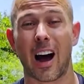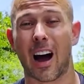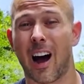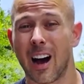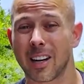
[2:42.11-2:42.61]

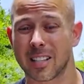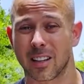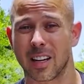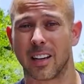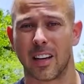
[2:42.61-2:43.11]

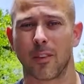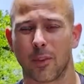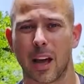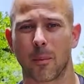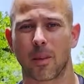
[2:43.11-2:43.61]
honestly give
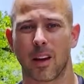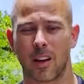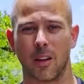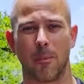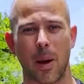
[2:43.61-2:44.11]
them
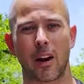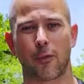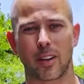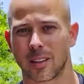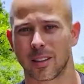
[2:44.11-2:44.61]
the
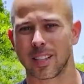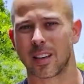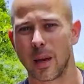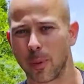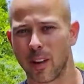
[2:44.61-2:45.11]
benefits that's
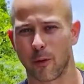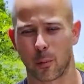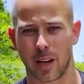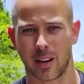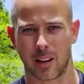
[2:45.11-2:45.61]
keeping them from
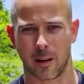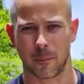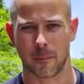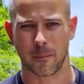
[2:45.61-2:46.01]
getting them.